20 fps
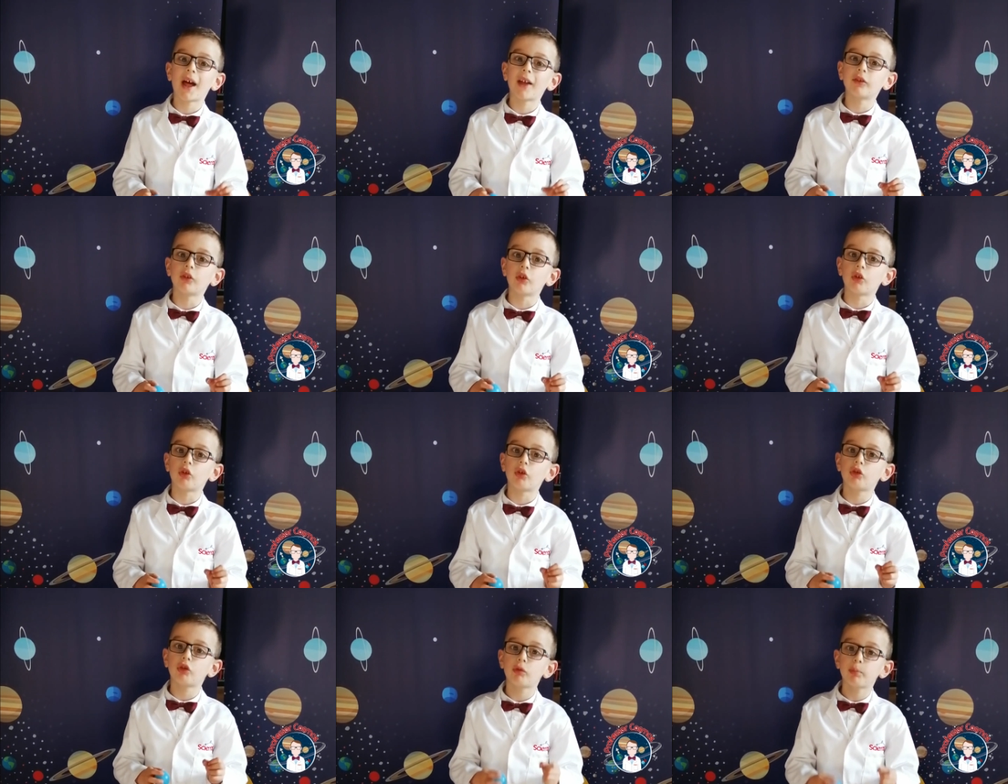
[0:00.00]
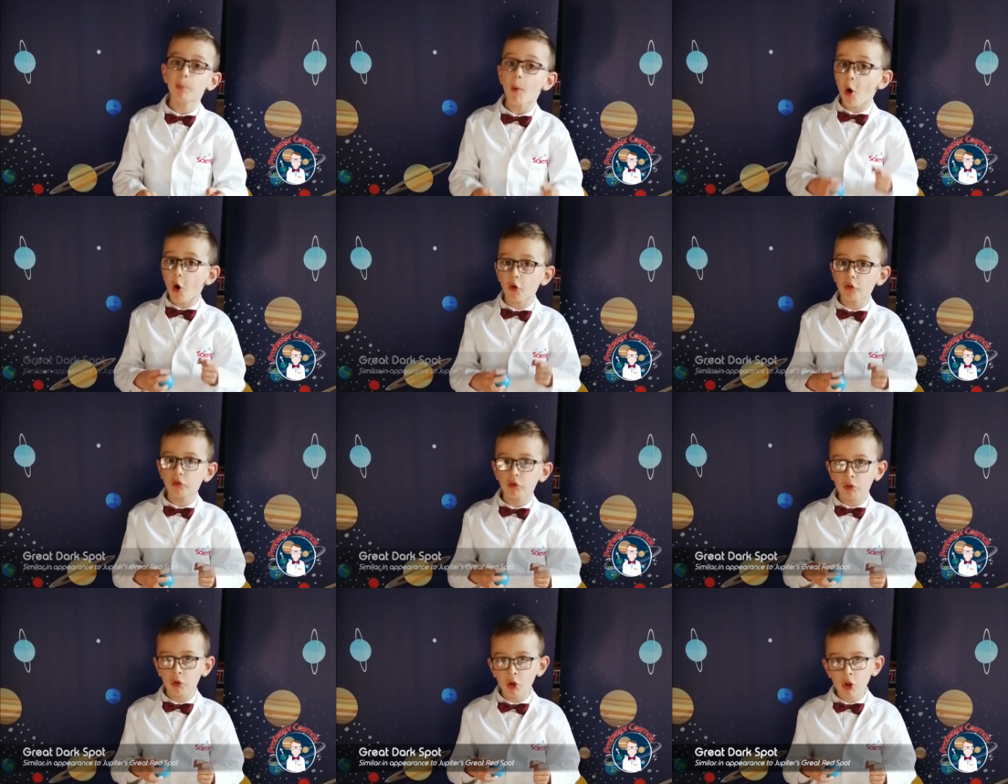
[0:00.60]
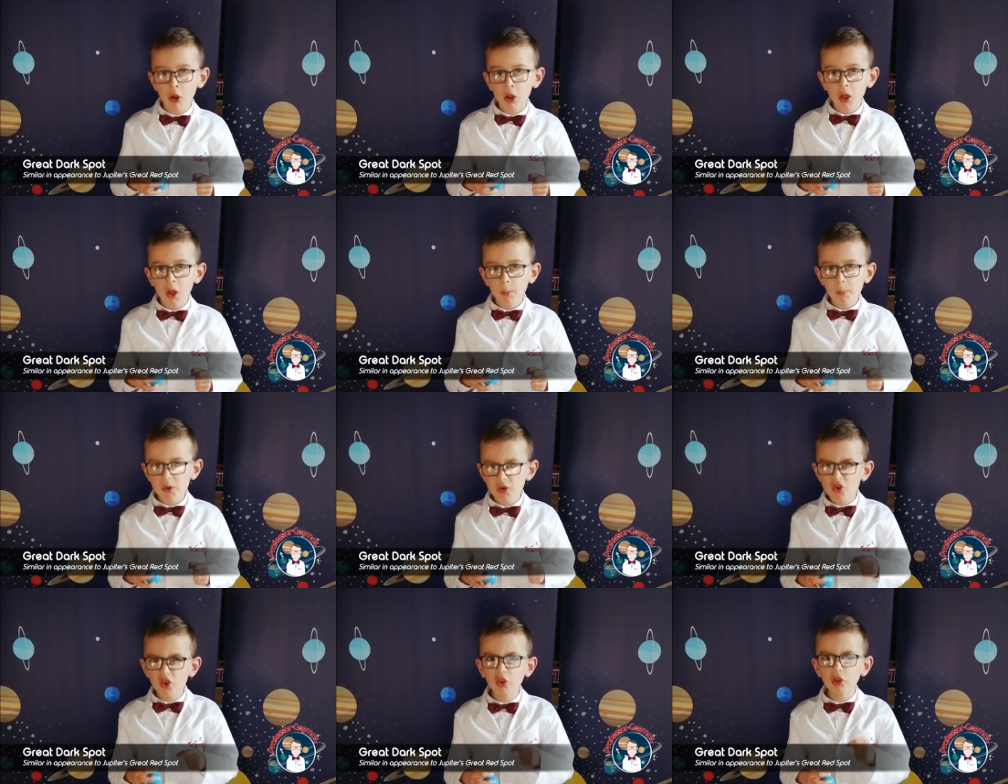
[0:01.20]
has a spot,
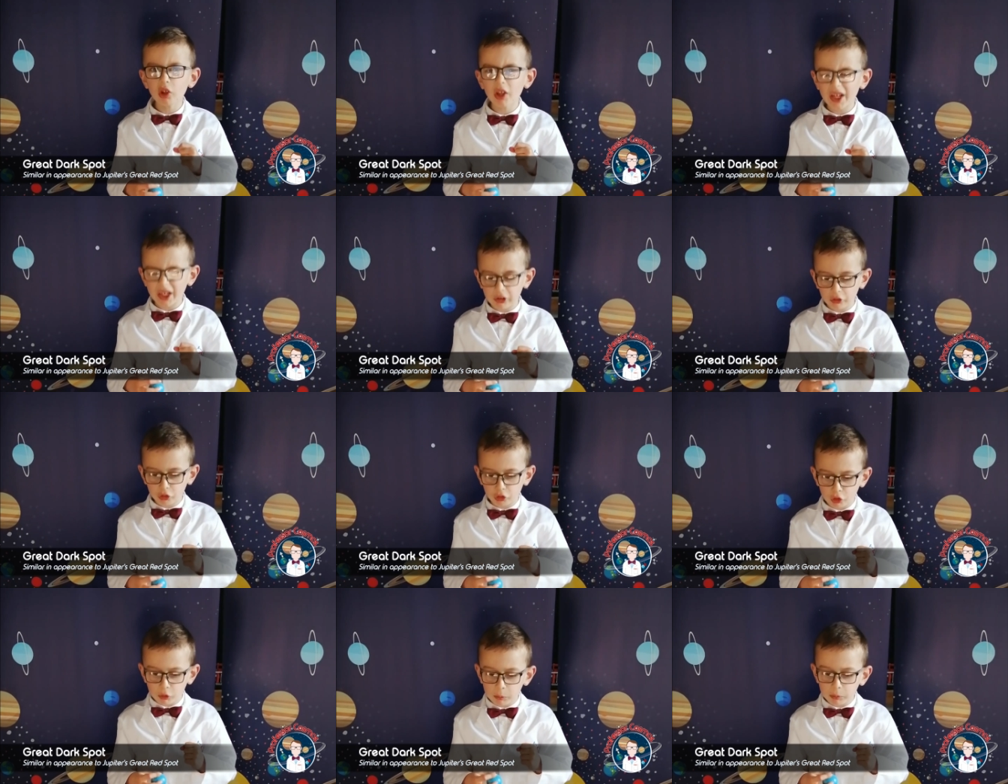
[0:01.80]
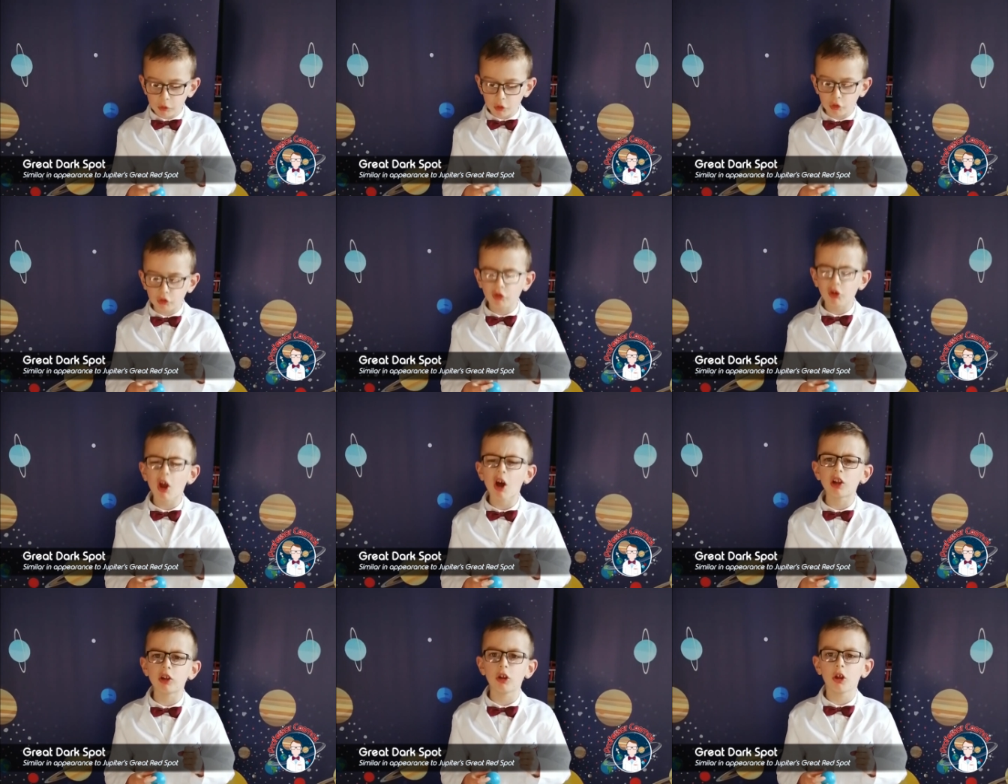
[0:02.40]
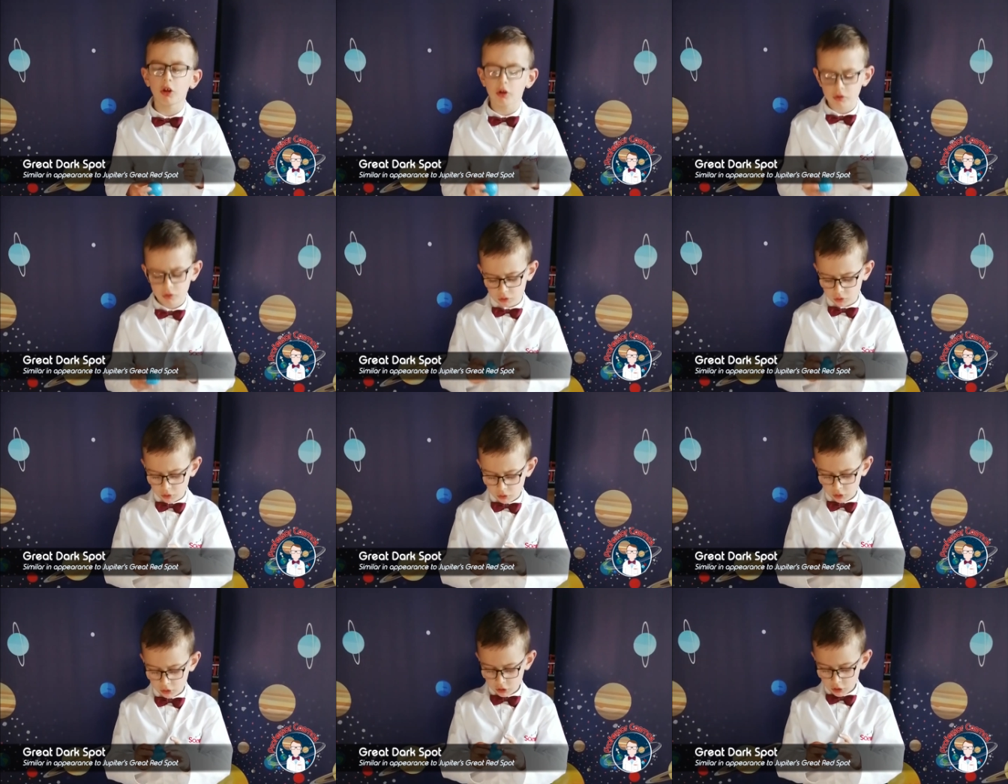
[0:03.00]
but not like Jupiter's colour.
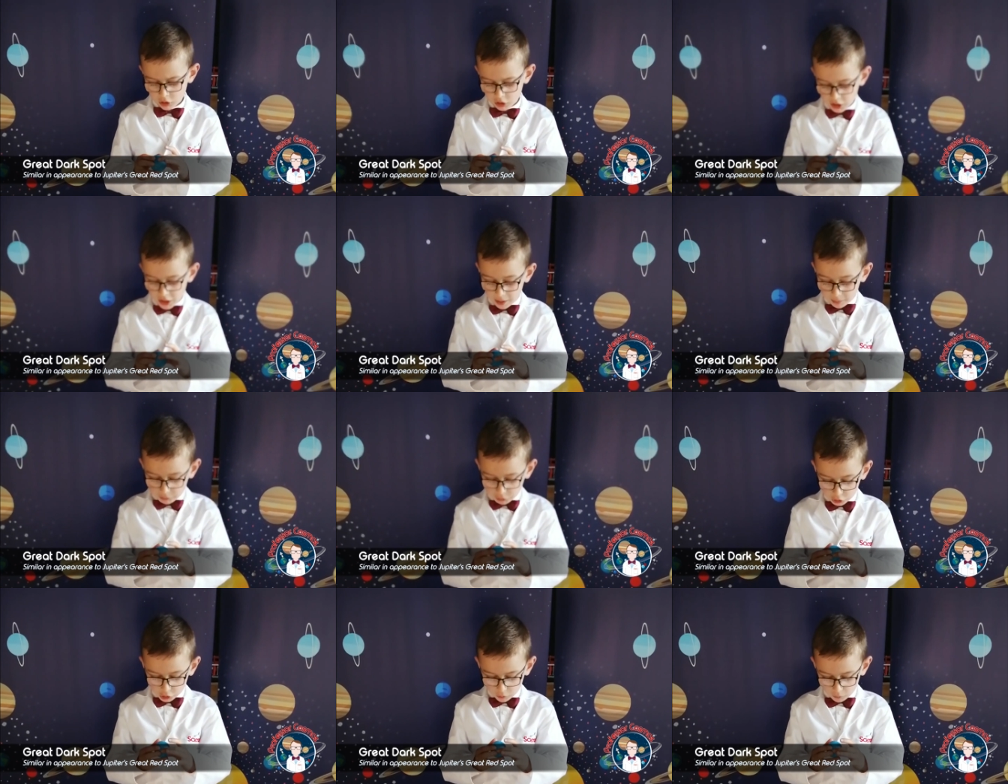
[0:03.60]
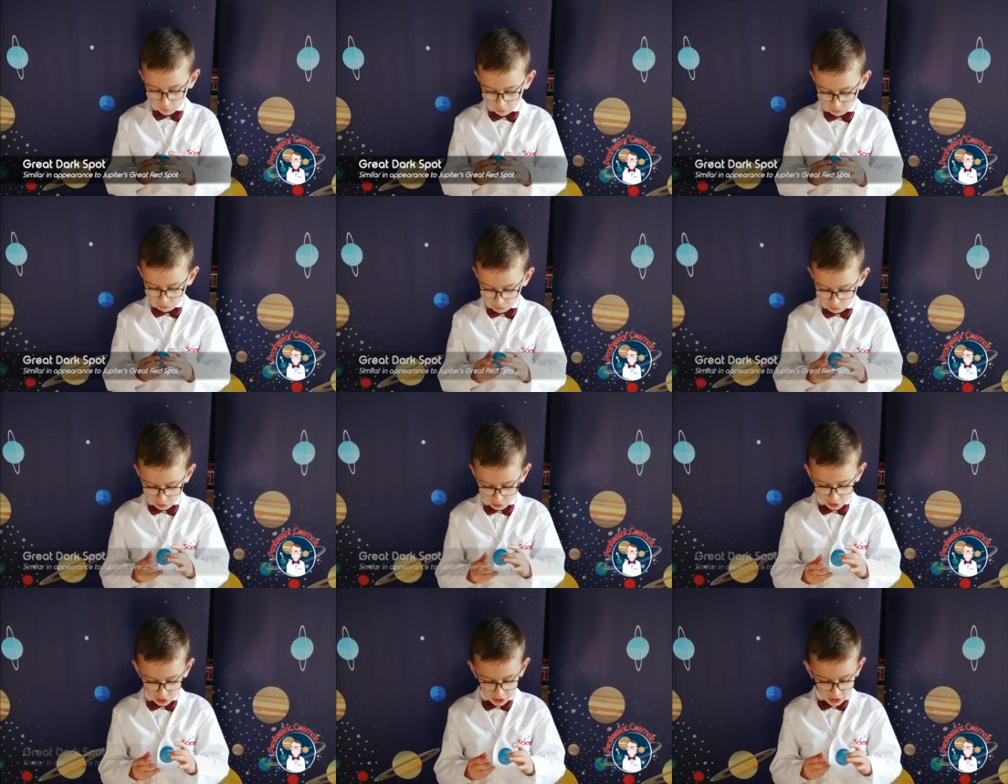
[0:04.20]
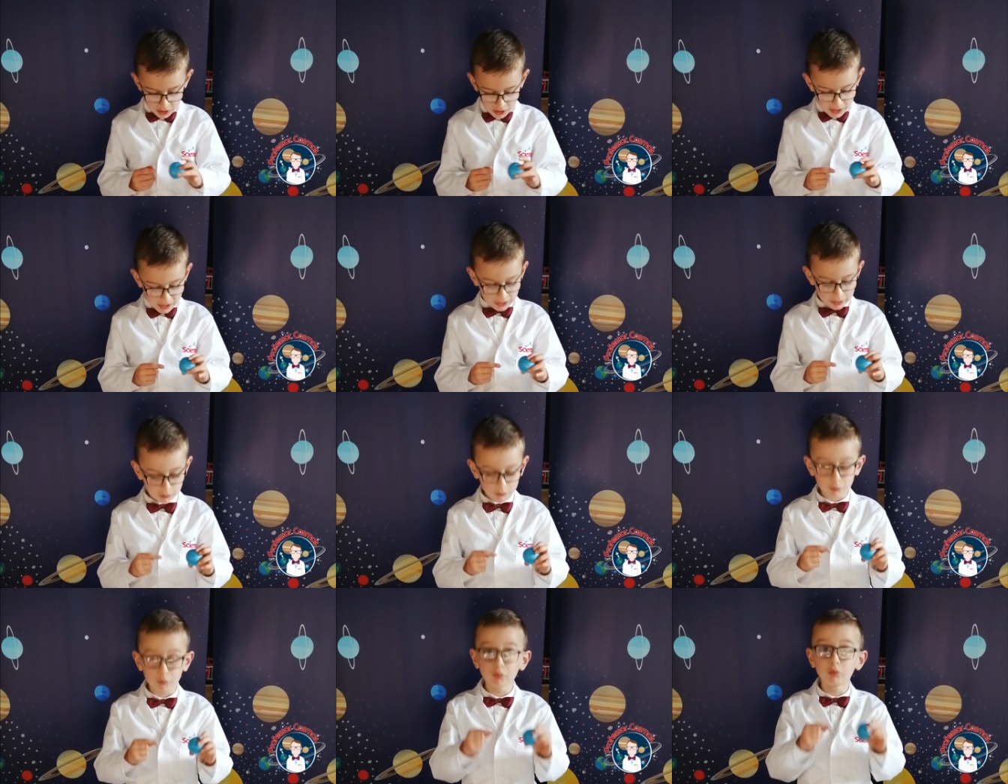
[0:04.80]
Neptune's
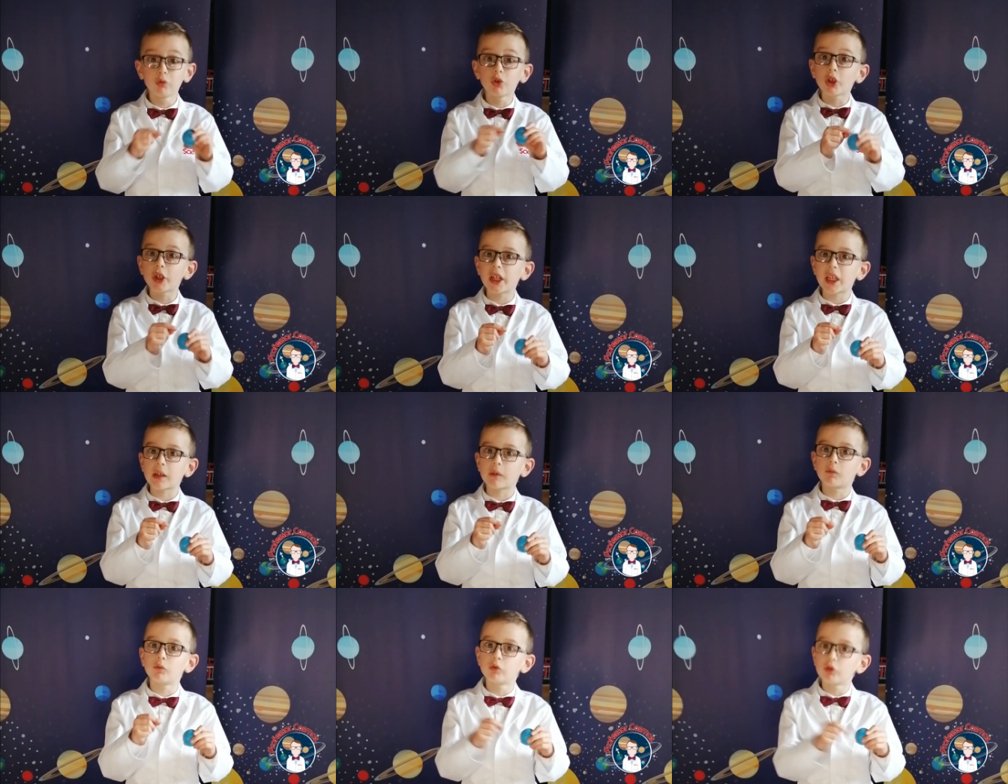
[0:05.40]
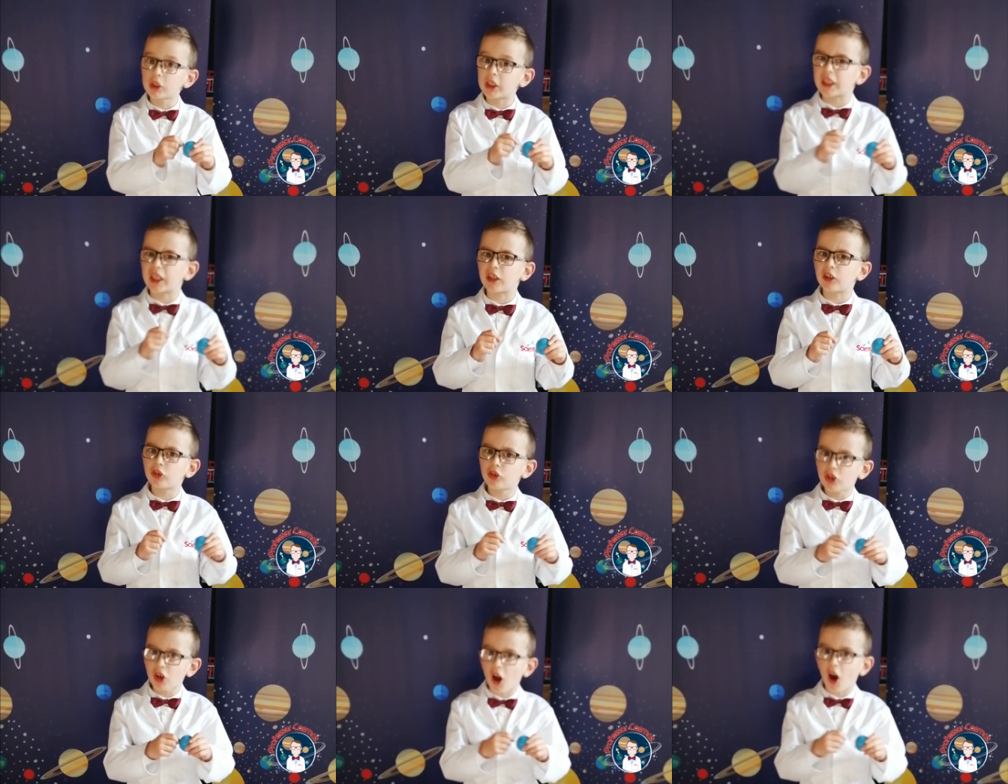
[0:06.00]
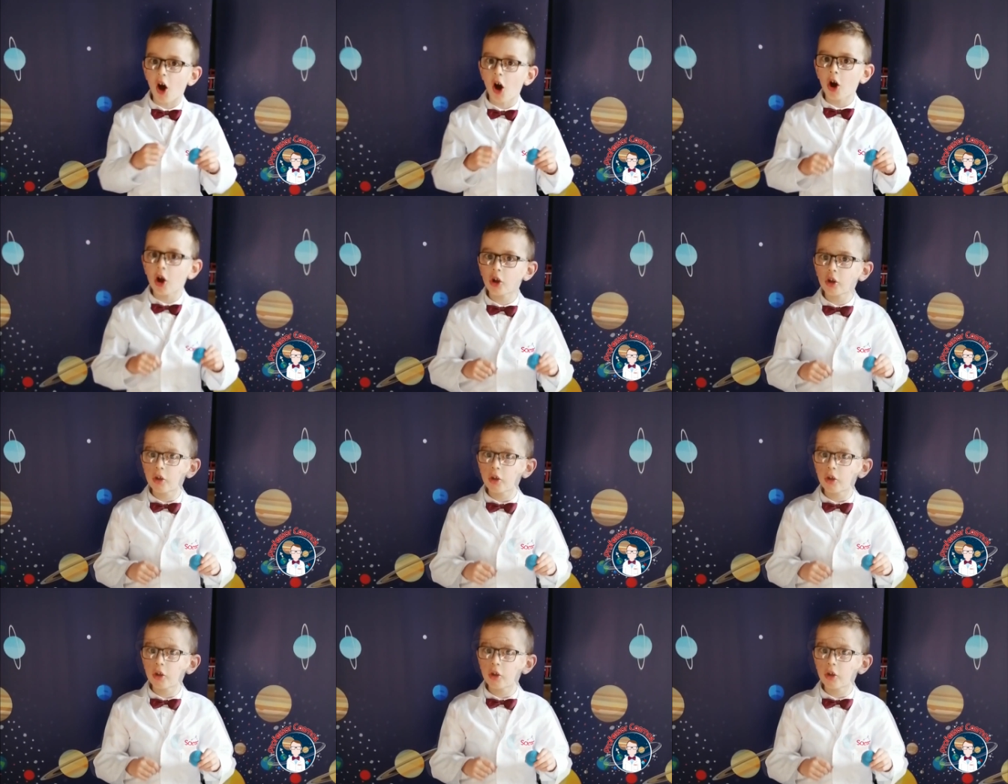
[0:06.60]
is really, really dark.